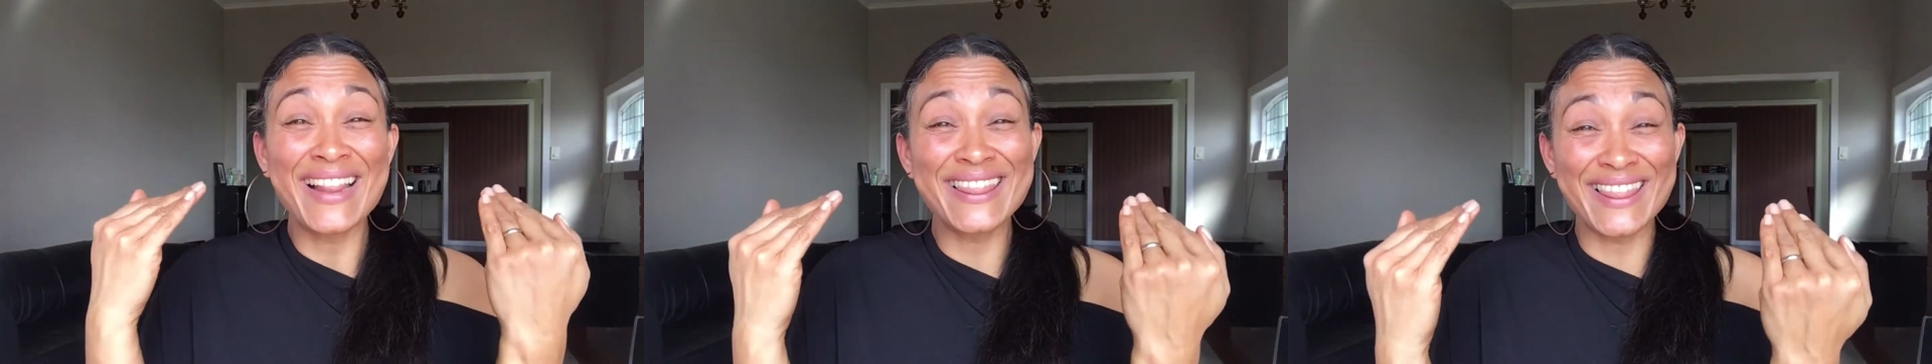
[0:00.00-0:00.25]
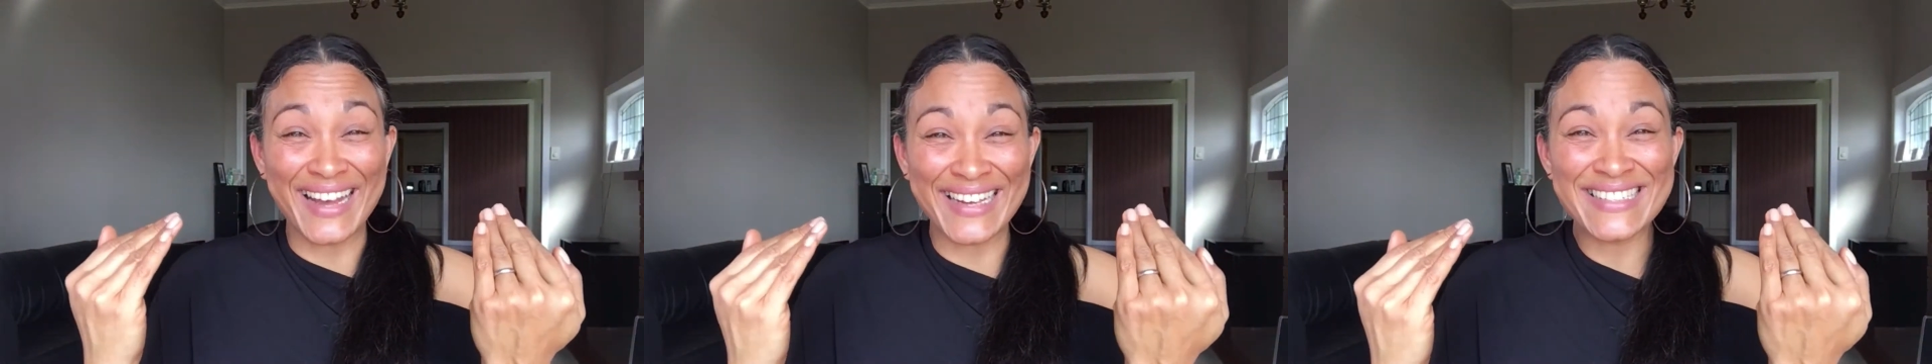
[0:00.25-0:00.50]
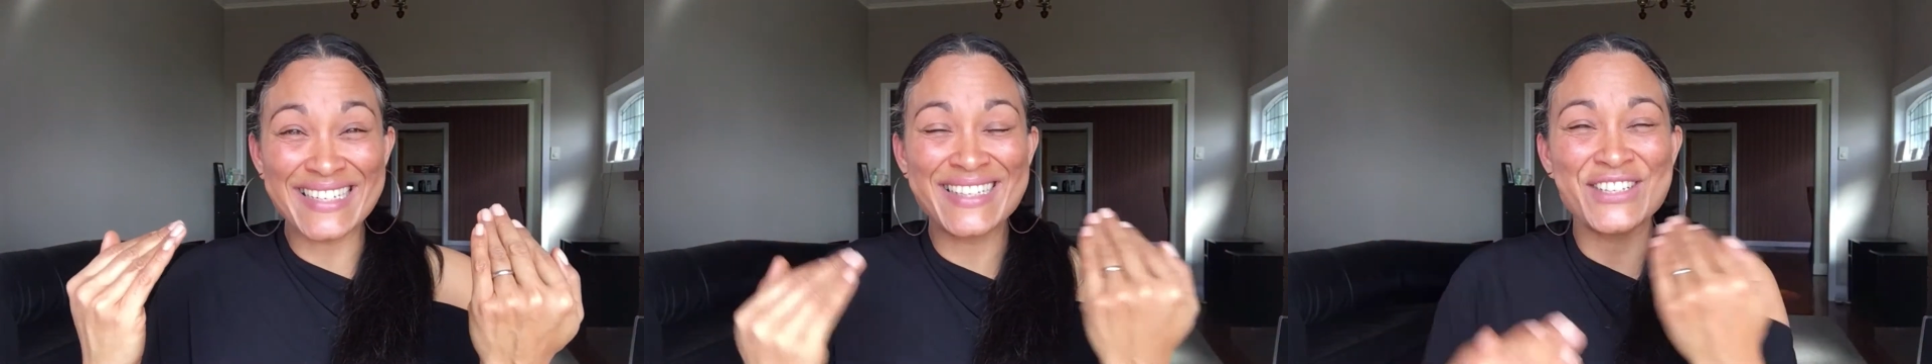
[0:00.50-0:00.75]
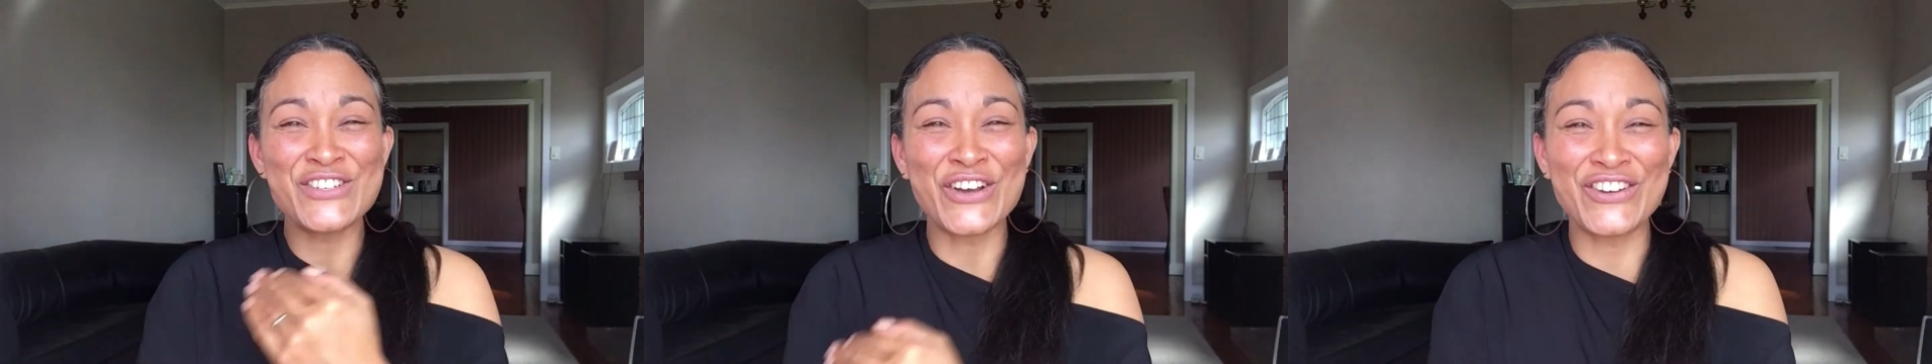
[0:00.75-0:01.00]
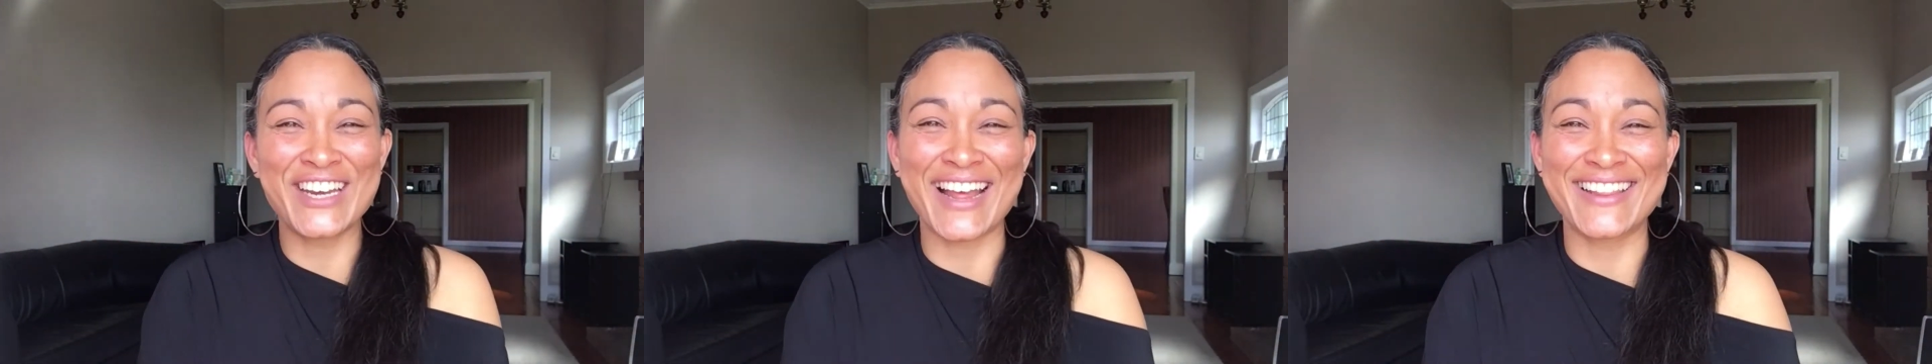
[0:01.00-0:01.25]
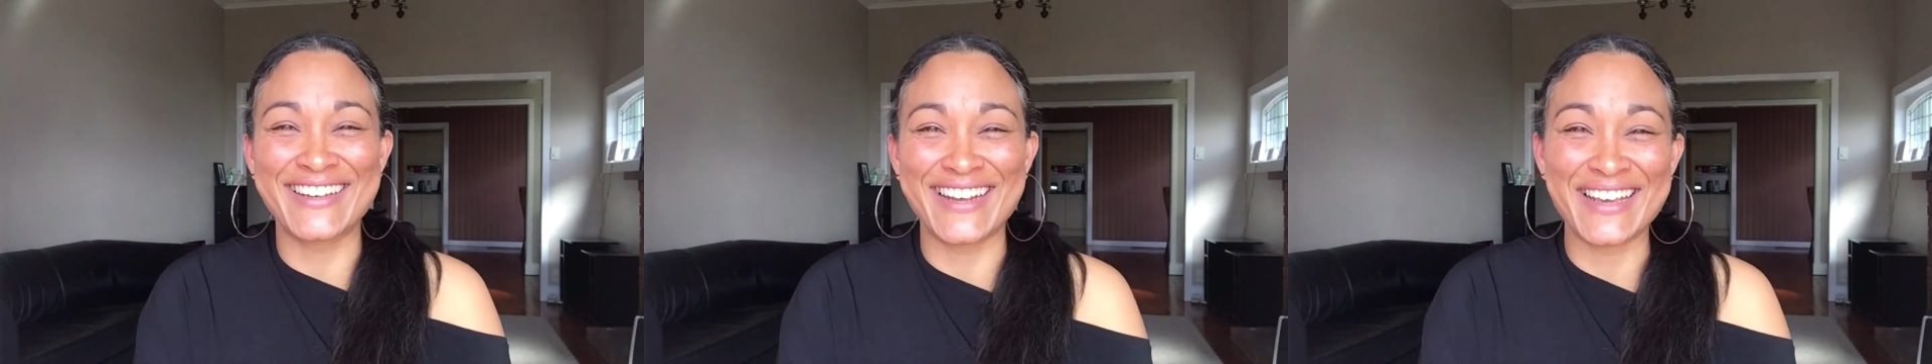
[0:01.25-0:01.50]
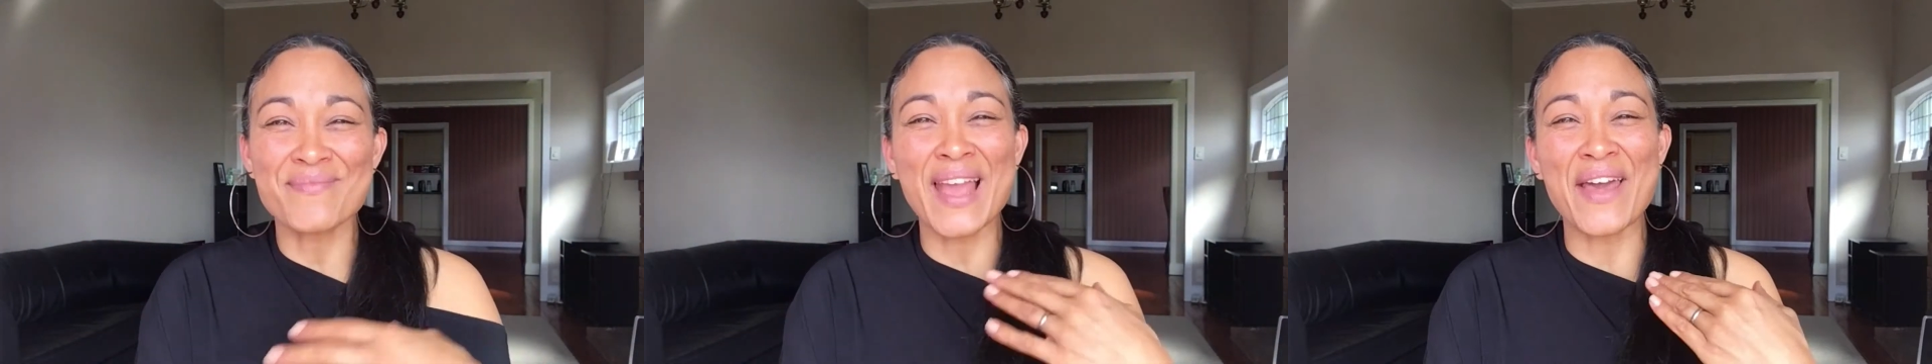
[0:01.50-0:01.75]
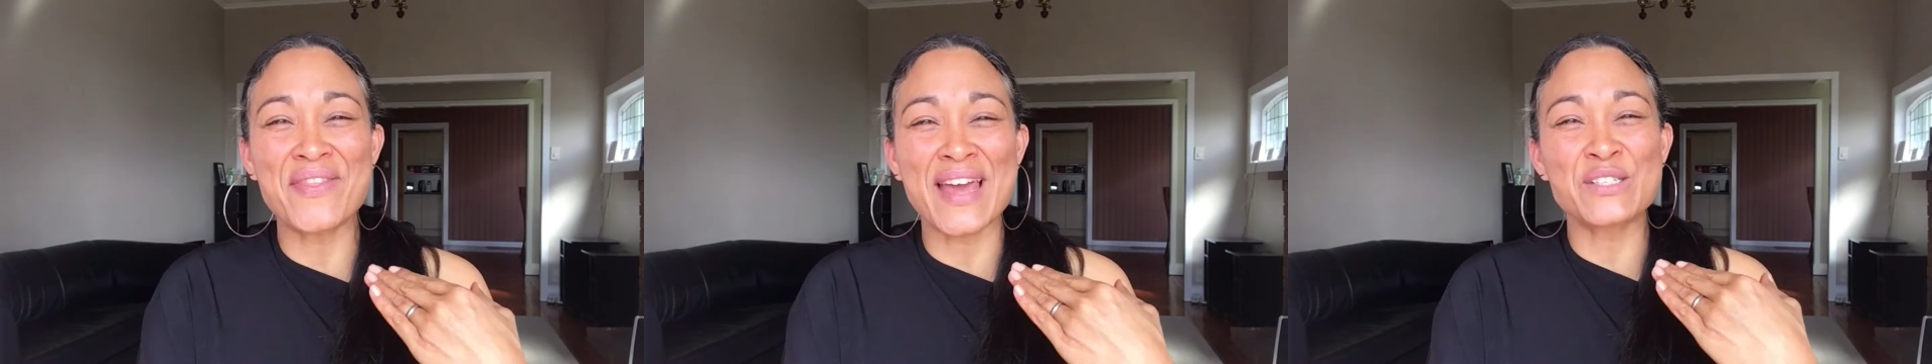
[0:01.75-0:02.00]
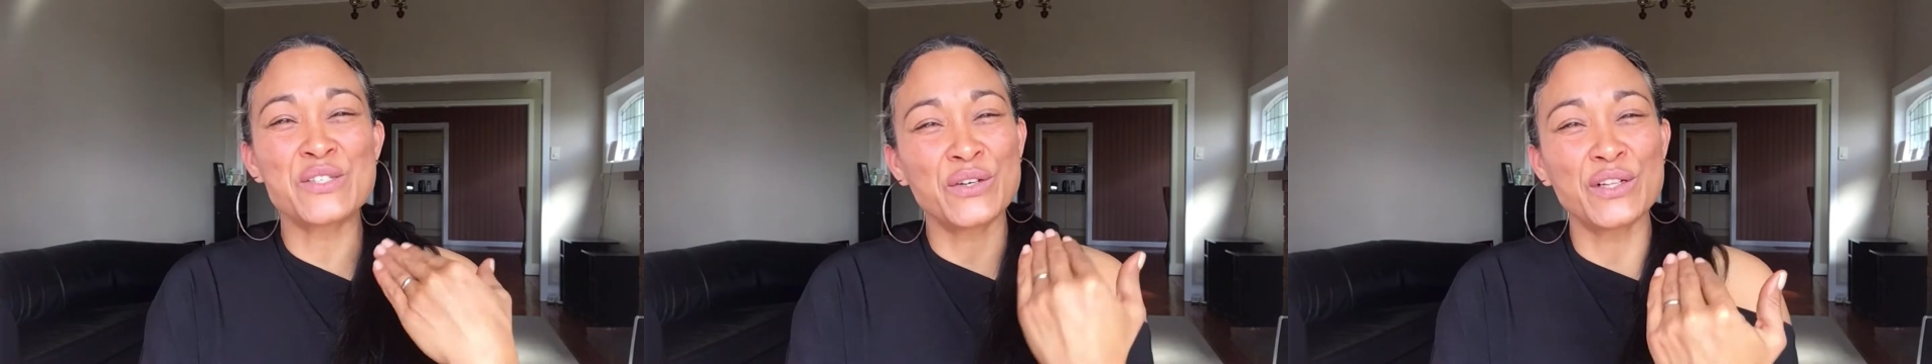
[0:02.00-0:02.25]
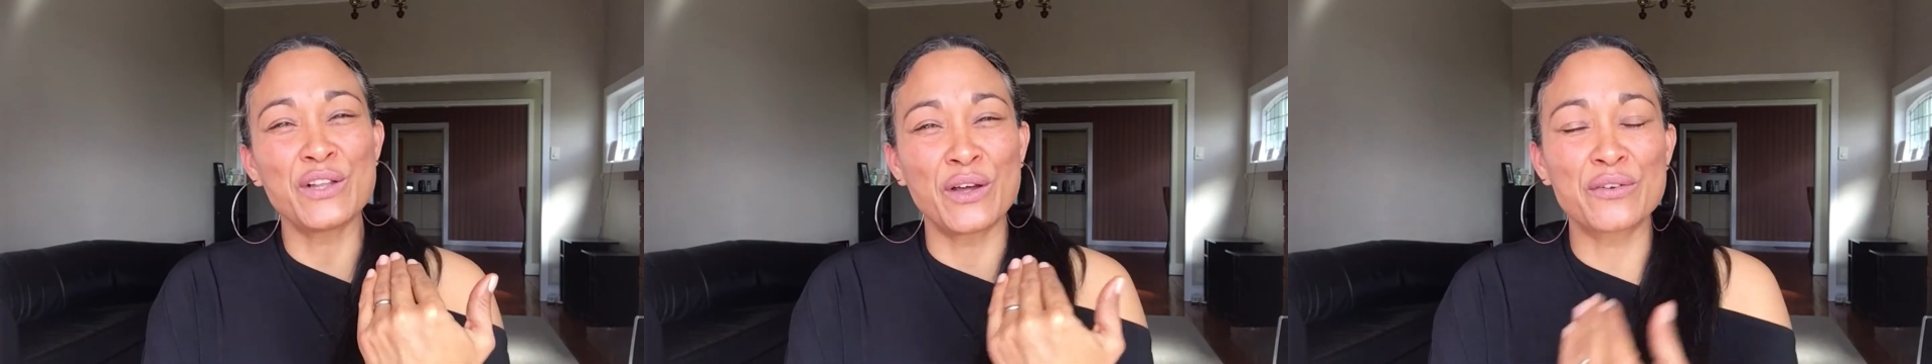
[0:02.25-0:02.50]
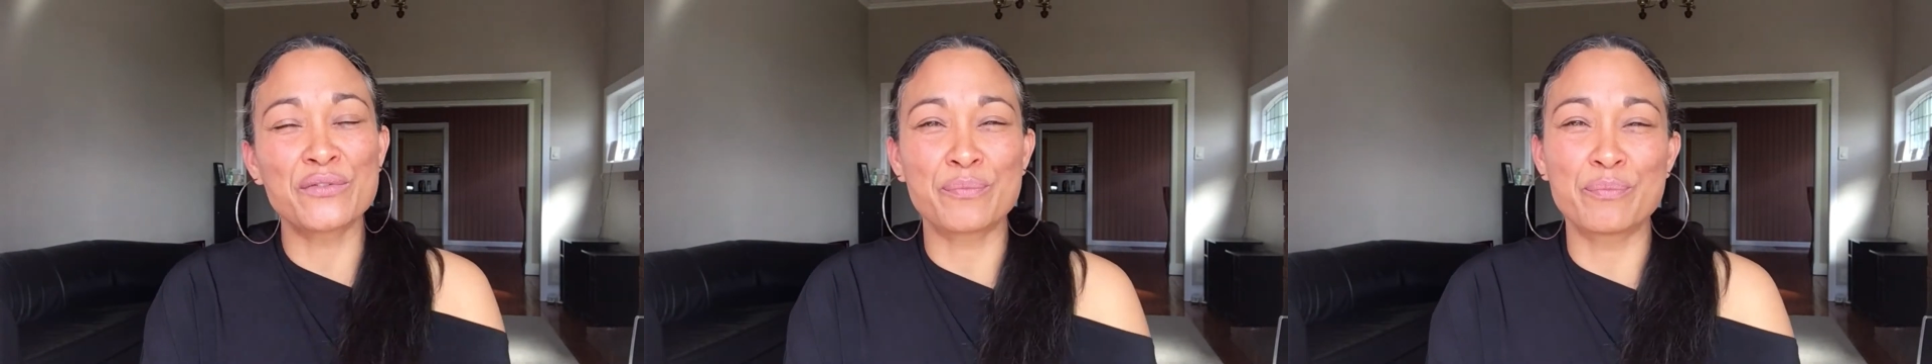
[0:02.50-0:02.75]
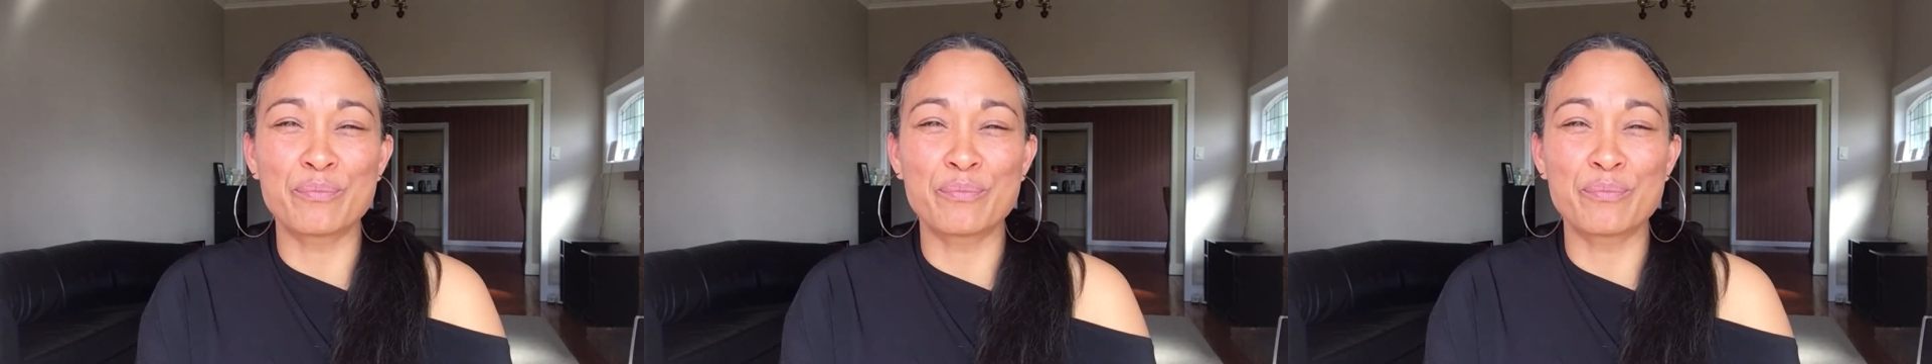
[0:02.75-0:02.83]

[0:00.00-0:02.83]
lighten the tonality and that took a lot of